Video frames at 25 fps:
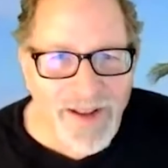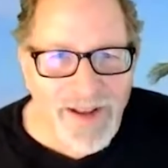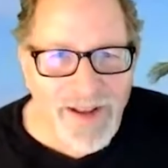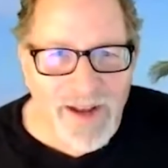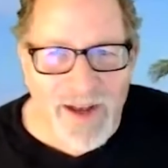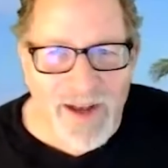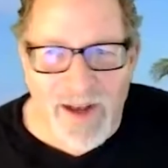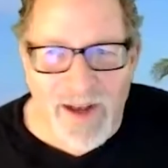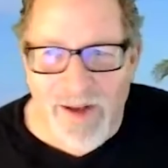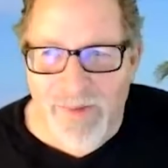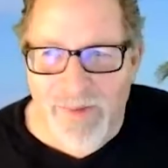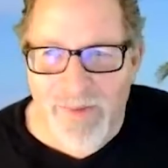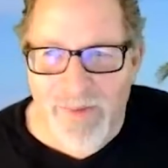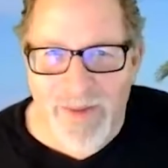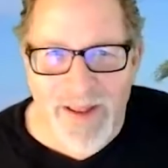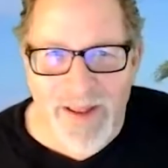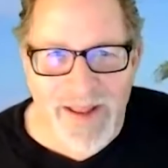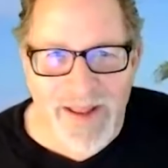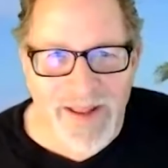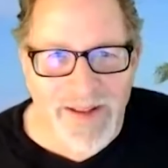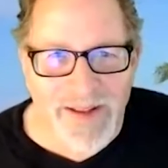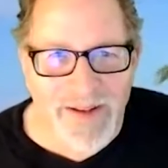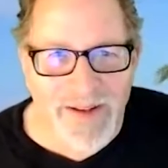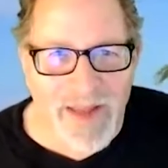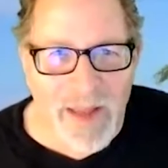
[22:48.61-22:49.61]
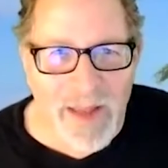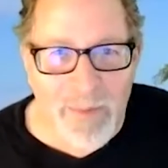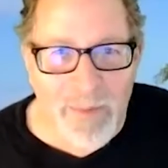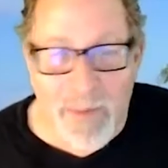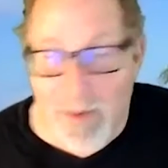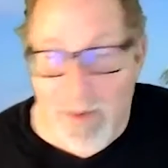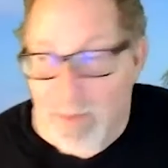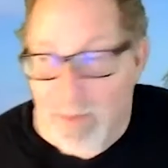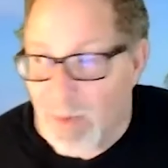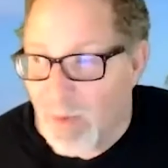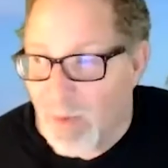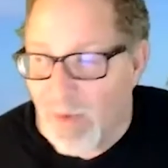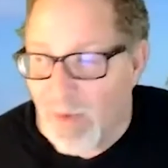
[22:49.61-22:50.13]
Uh, and that
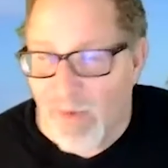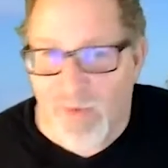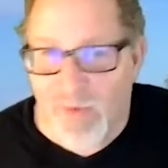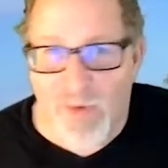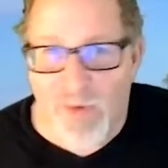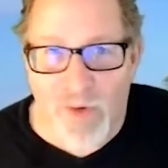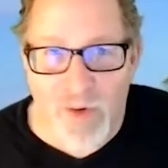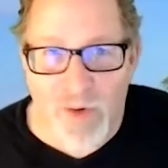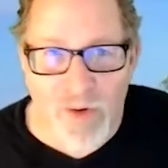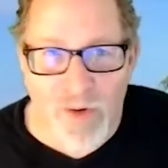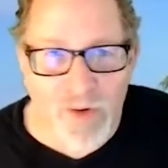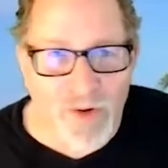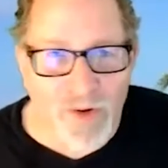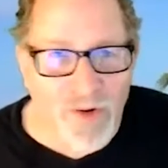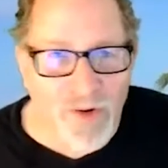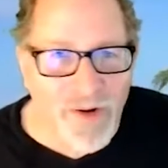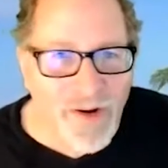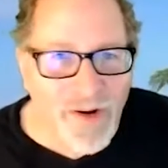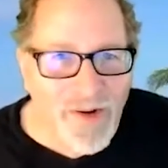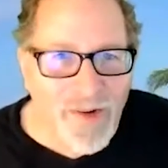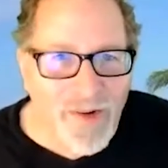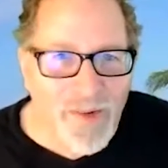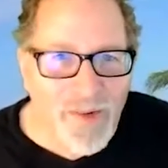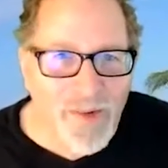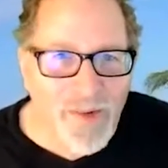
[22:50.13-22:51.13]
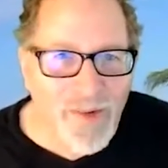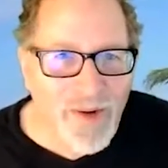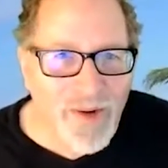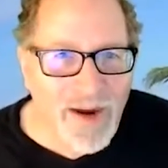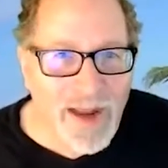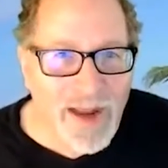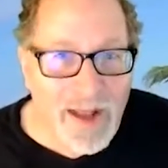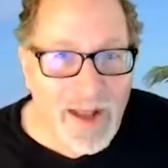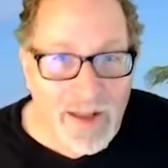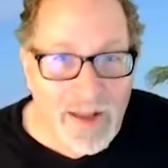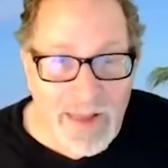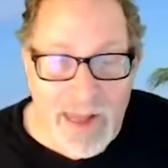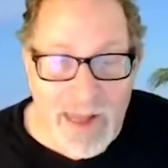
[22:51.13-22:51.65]
might be with food, or, or
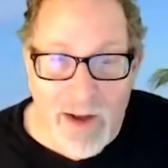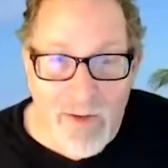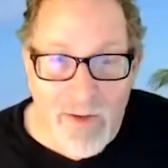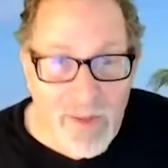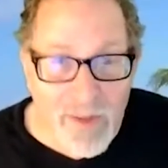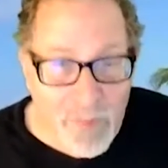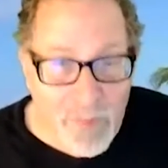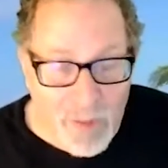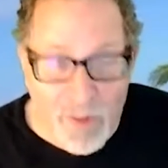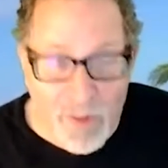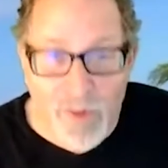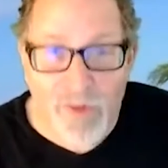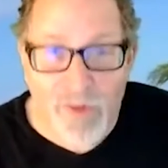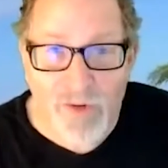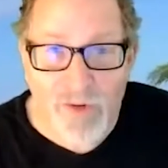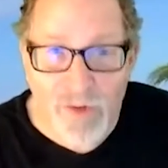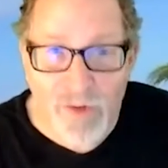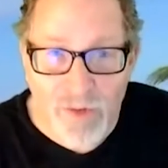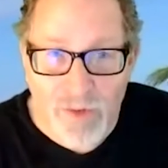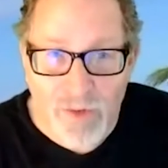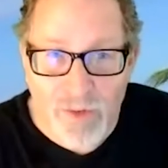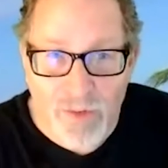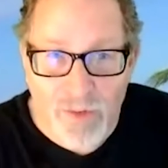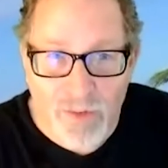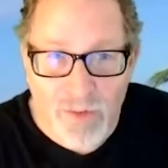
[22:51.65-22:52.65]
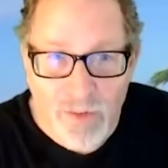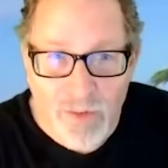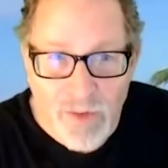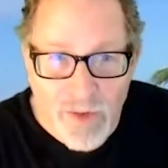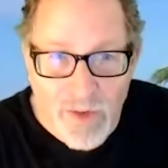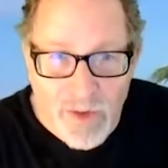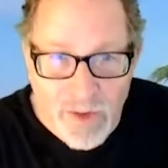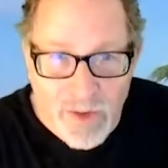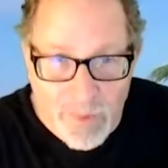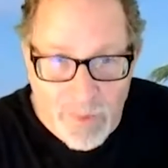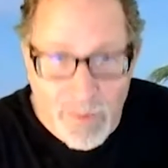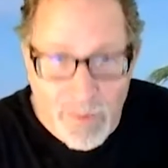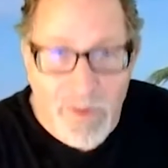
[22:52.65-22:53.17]
allowing the person who
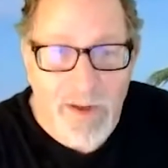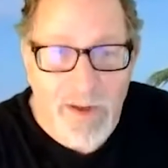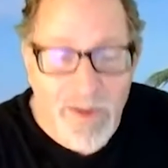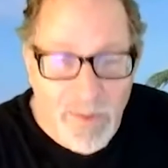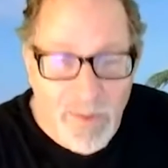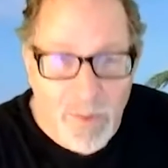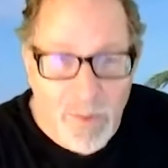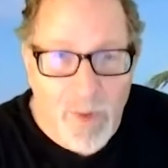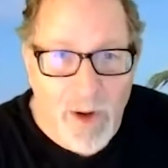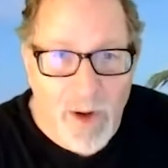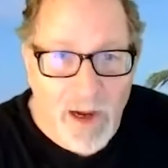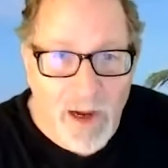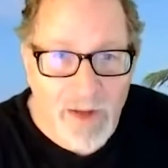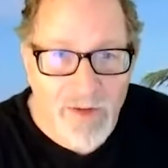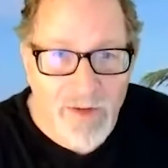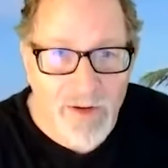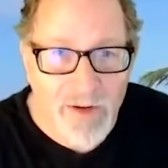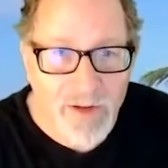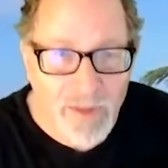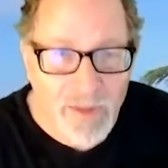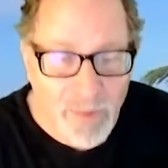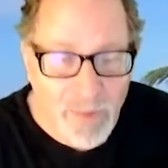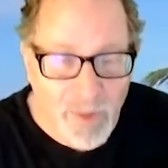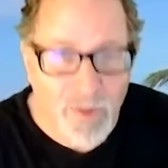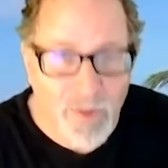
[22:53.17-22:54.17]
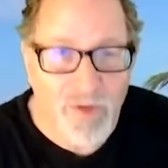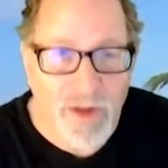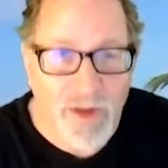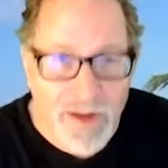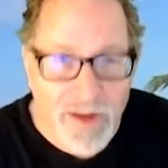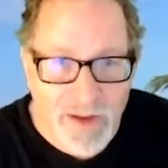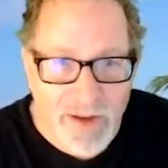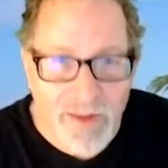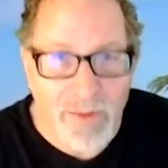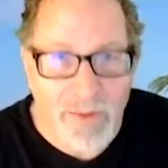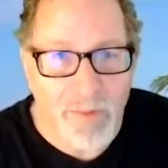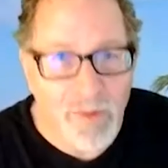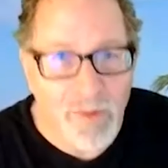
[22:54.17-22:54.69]
completed the project to present
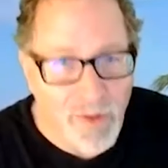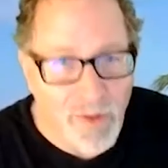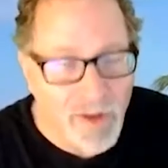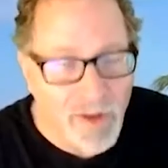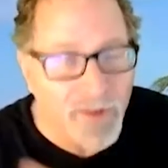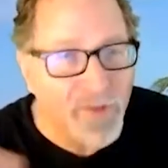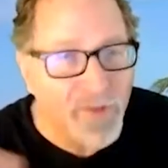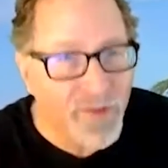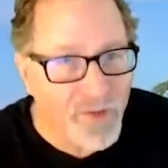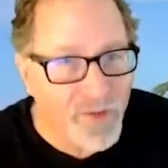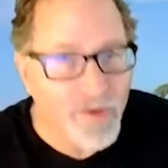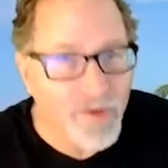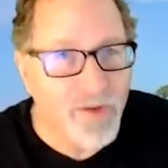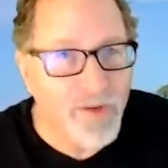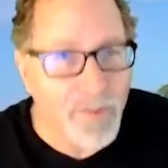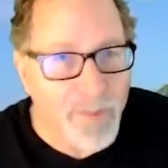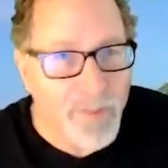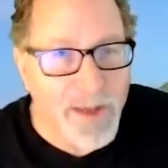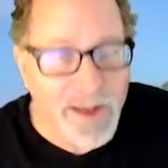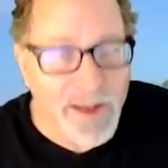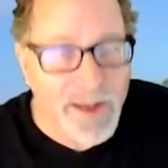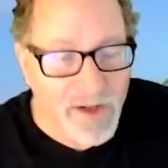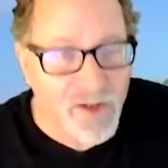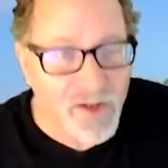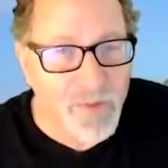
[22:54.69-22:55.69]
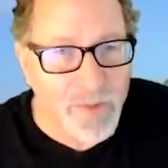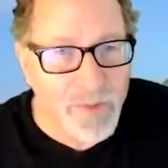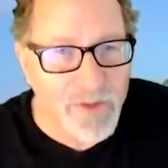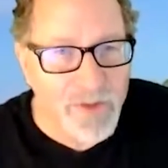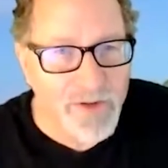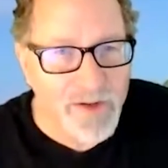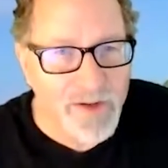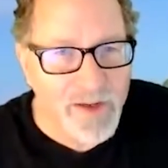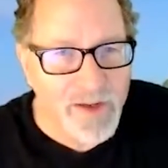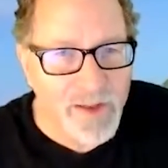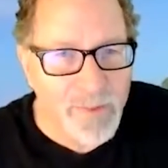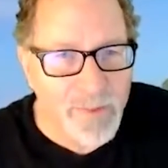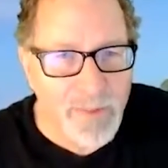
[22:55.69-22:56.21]
it themselves to the management
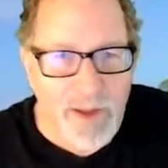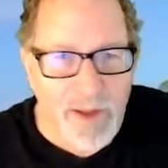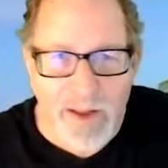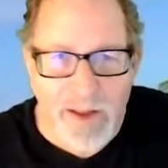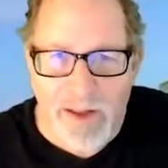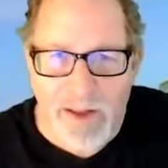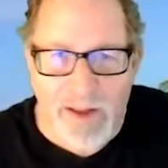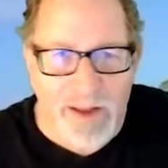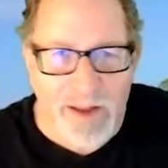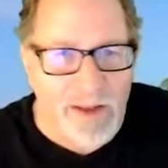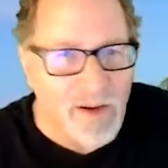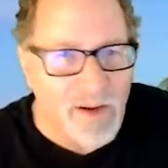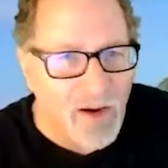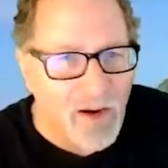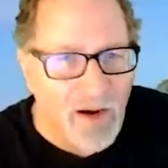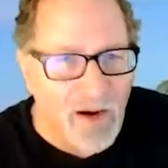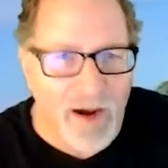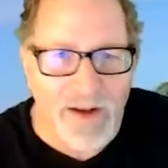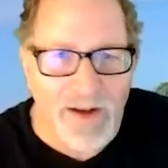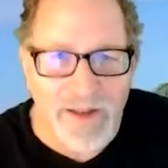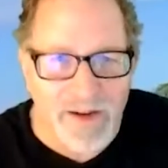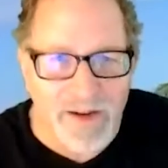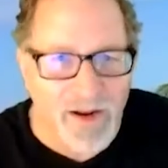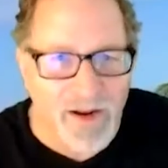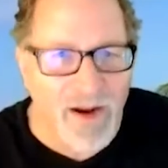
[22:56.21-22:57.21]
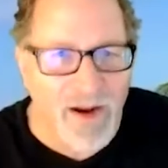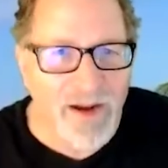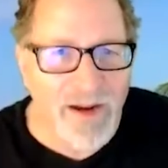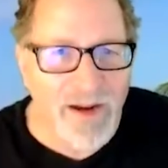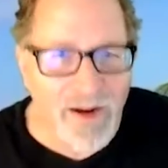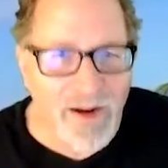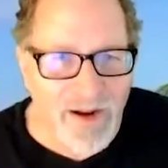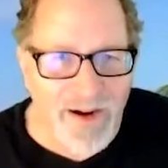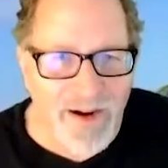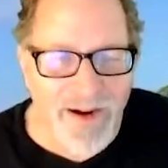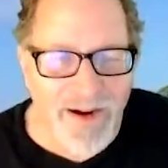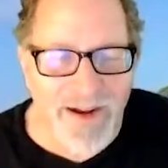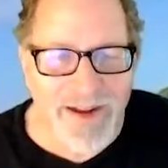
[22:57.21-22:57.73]
team, and on and on and
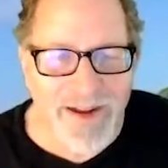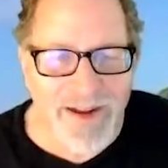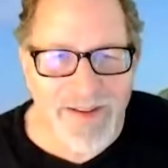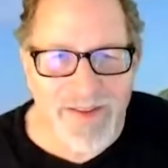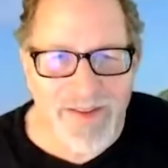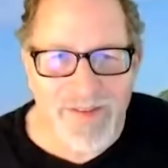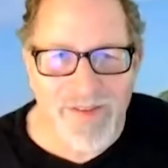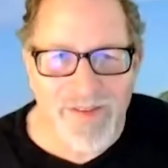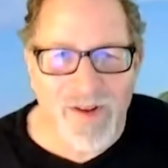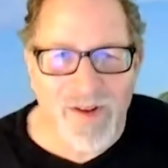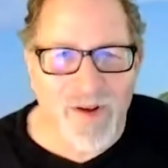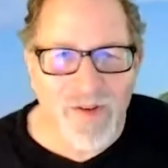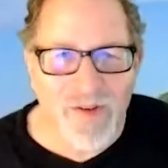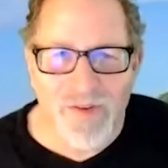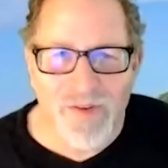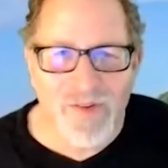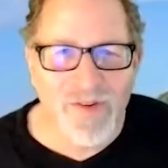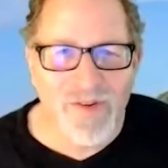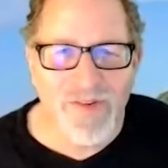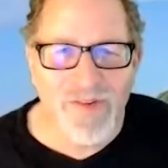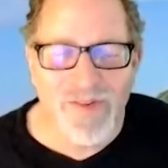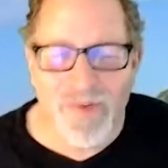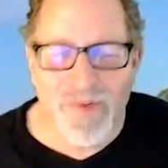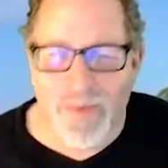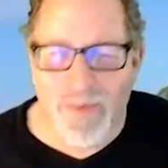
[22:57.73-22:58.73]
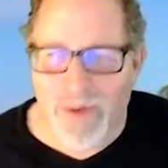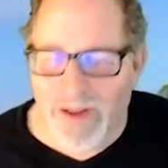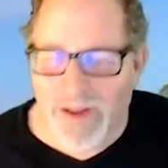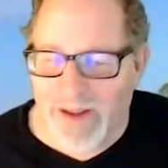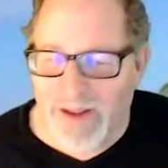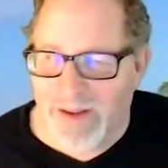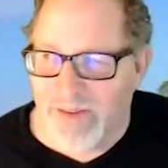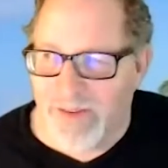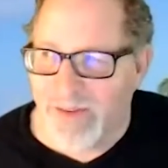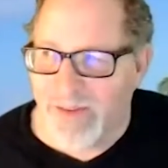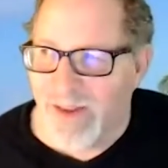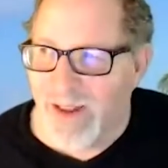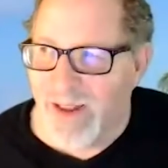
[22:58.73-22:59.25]
on. There's all sorts of
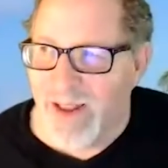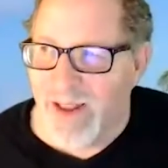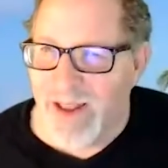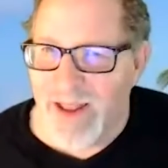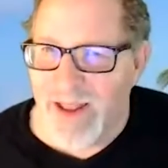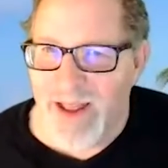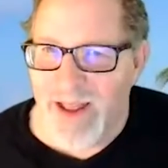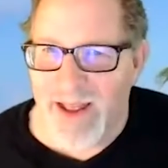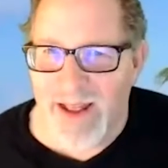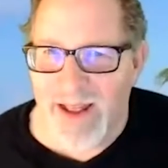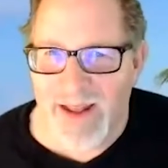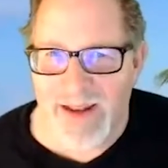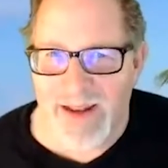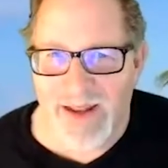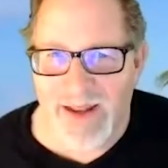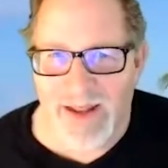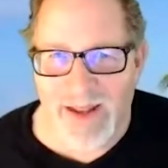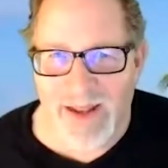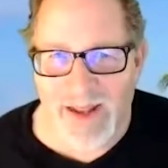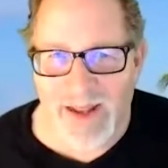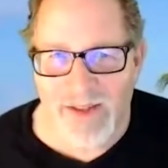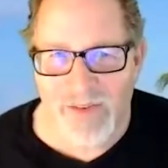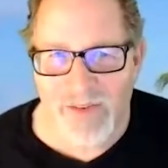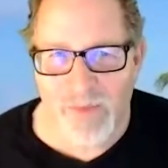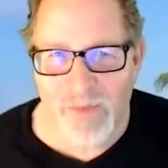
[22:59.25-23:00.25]
ways. And as a